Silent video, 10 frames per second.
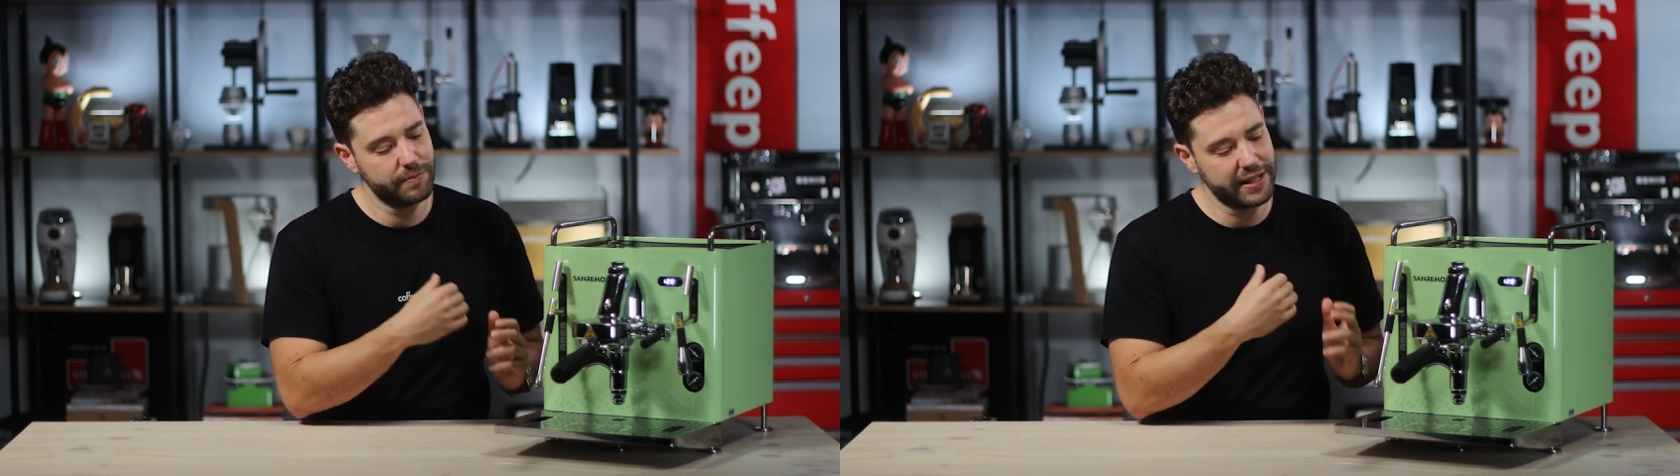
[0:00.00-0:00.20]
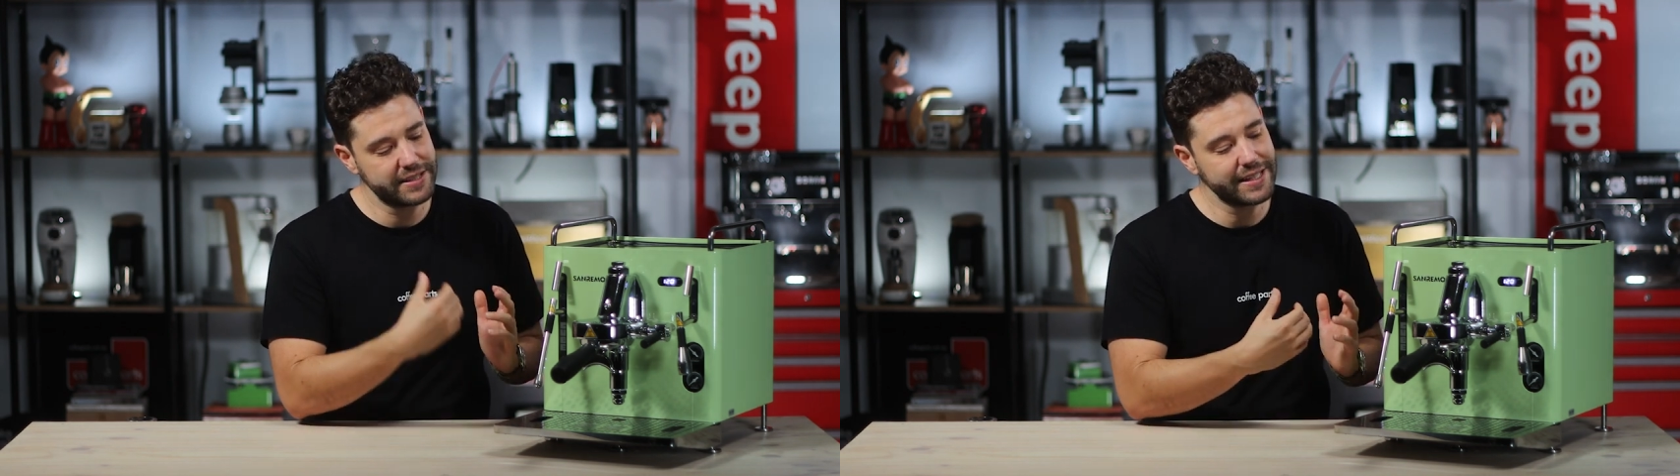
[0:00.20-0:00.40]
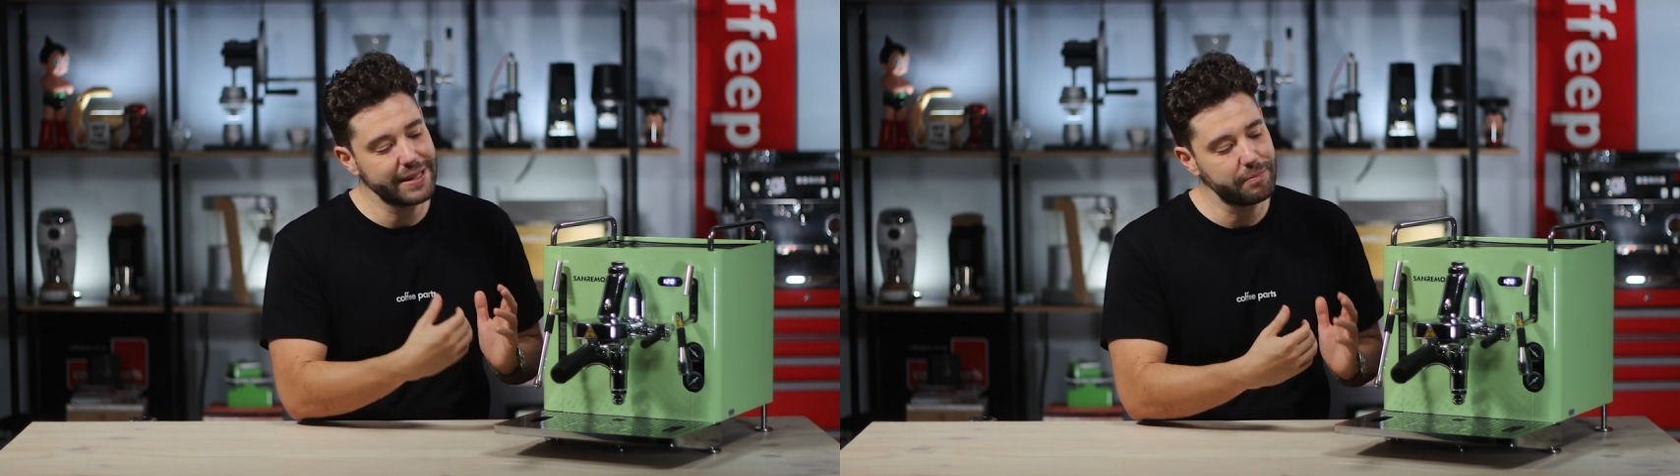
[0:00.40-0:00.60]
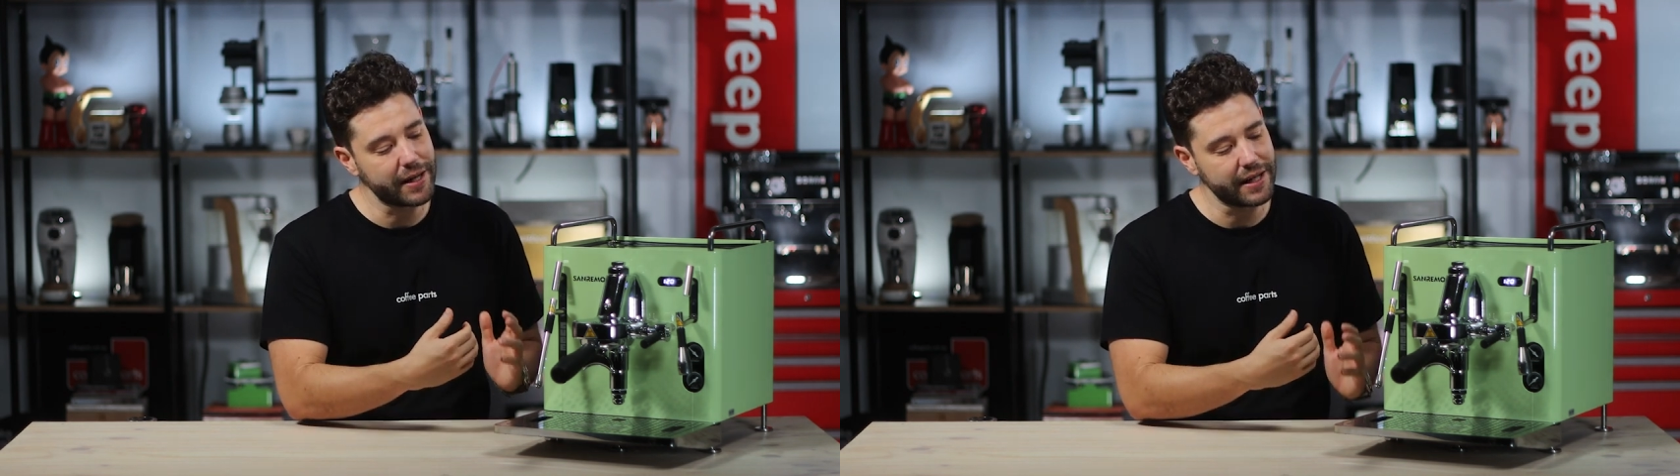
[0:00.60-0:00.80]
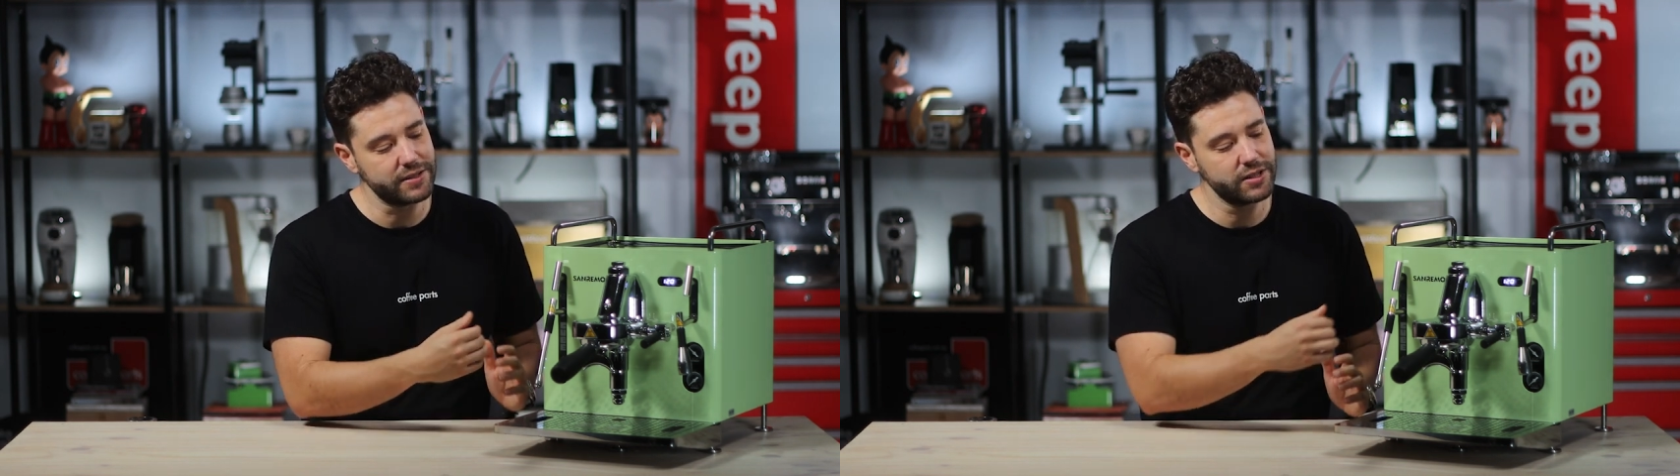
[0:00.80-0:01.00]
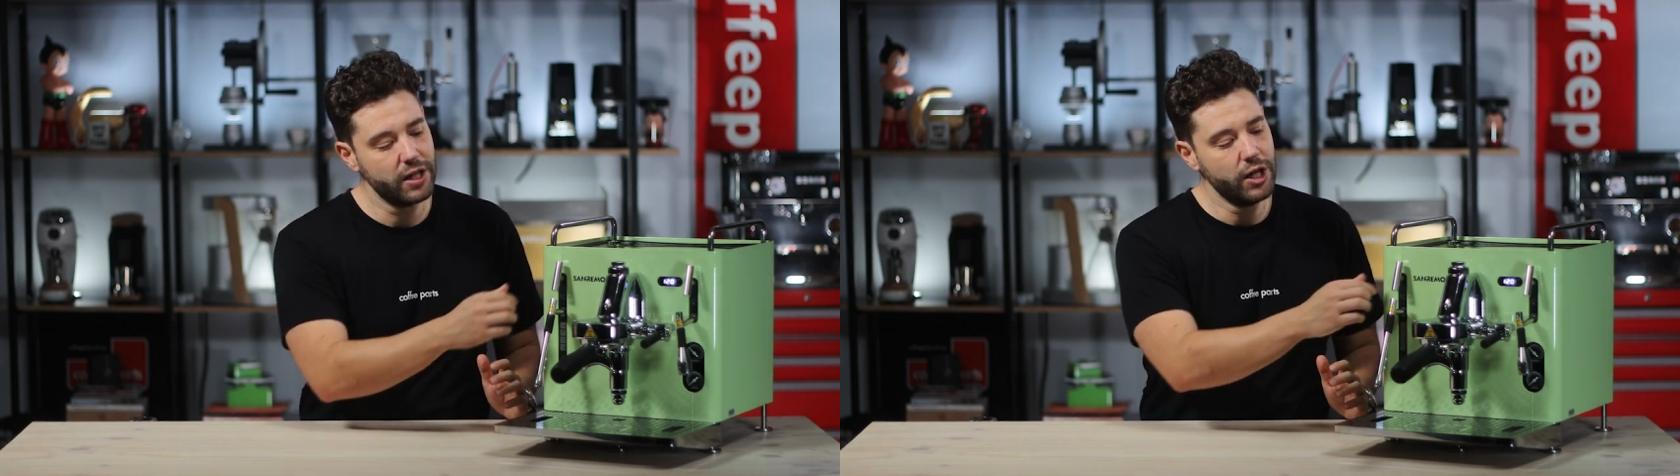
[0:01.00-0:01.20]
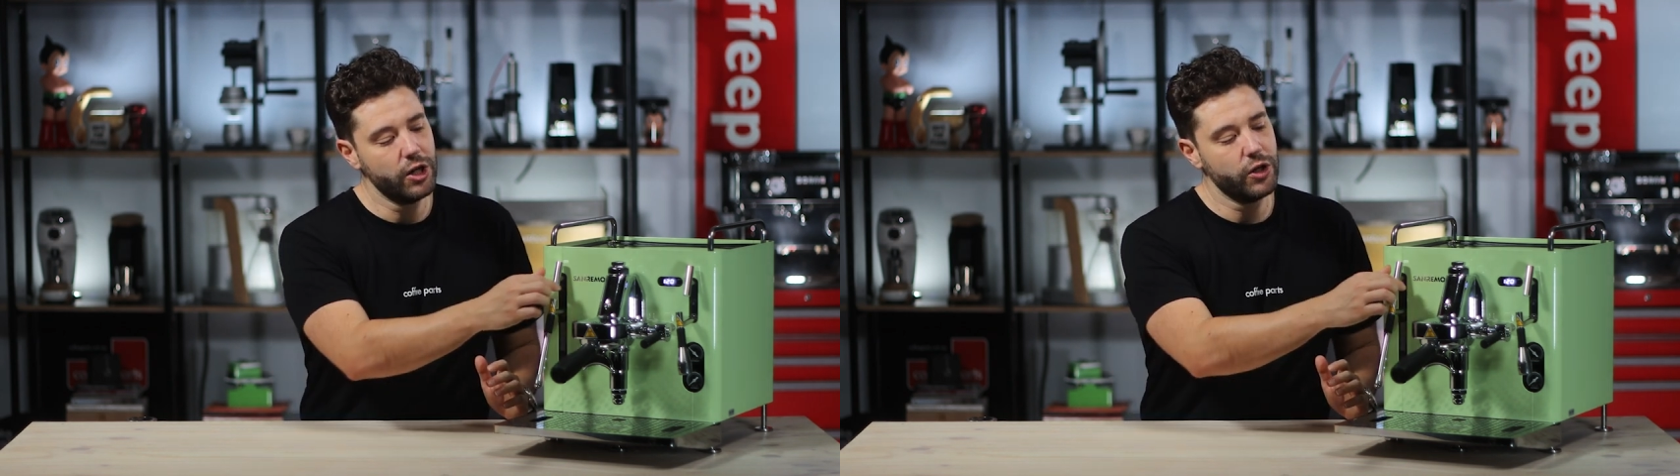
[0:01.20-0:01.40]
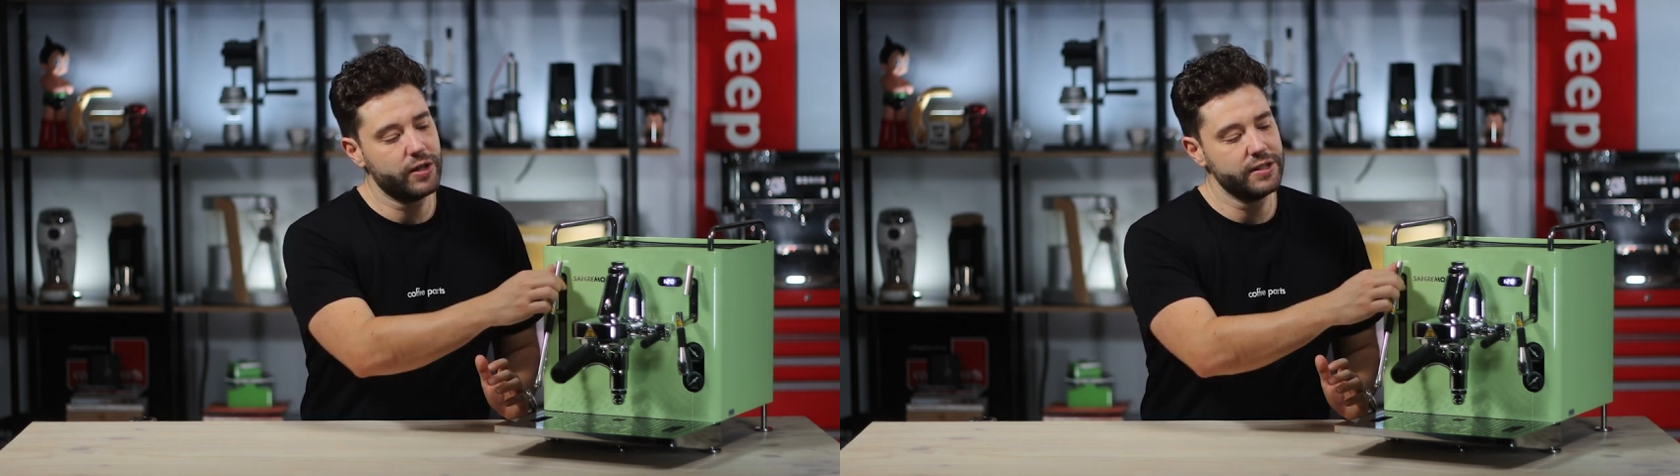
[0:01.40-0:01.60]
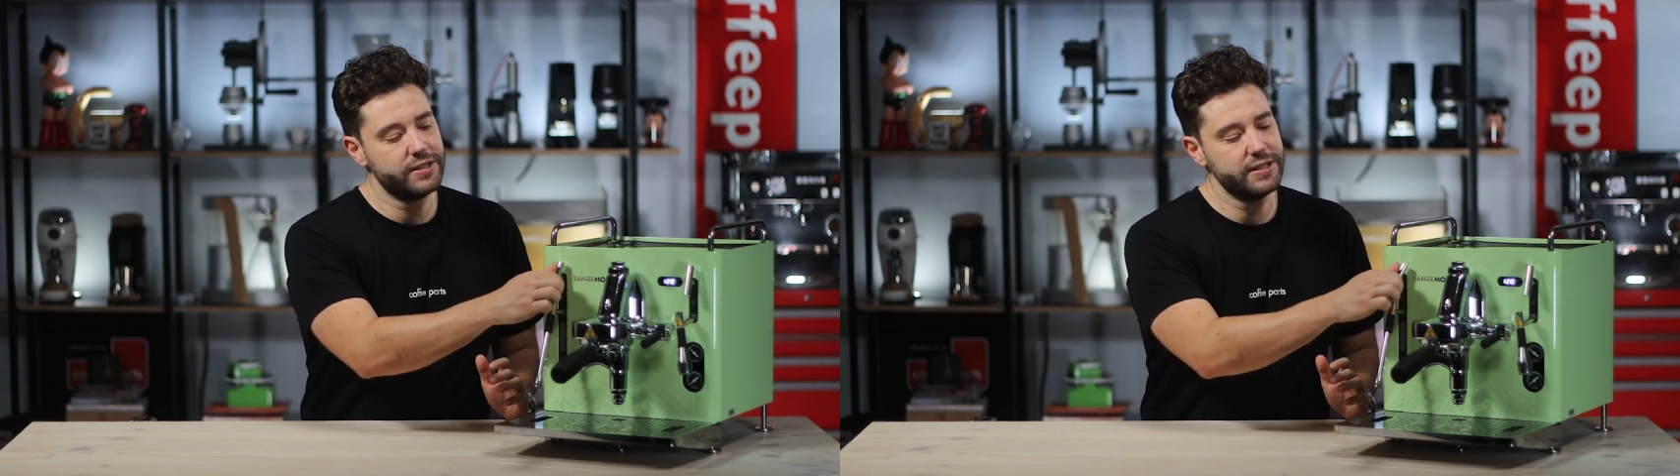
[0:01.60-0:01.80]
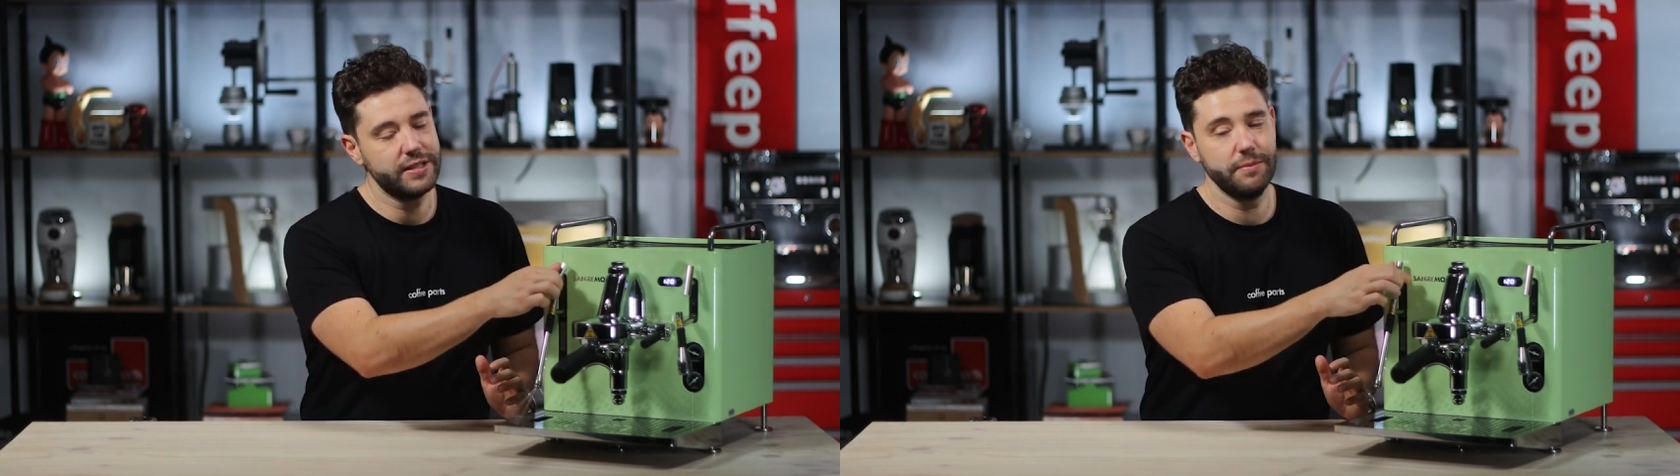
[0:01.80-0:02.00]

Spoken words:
basically means you can just